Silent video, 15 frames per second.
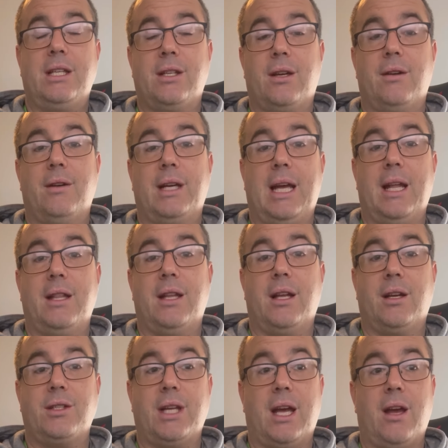So again,
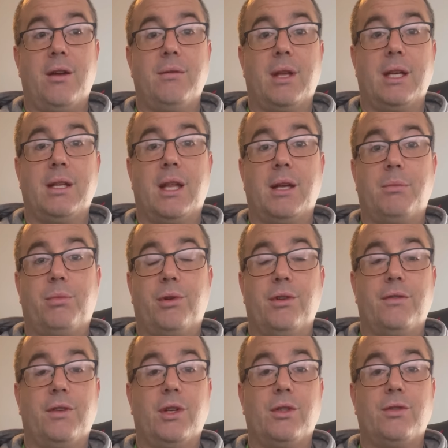like I say, I hope they
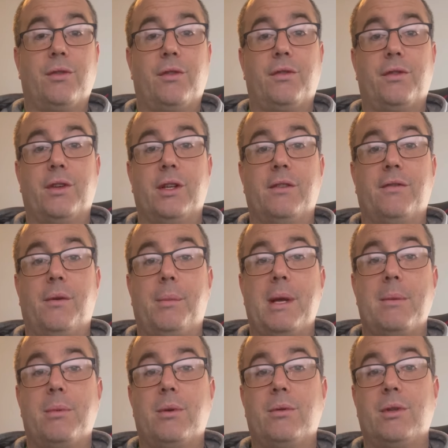prove useful for
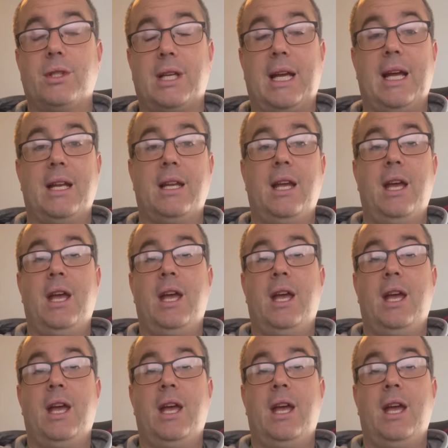people, because again,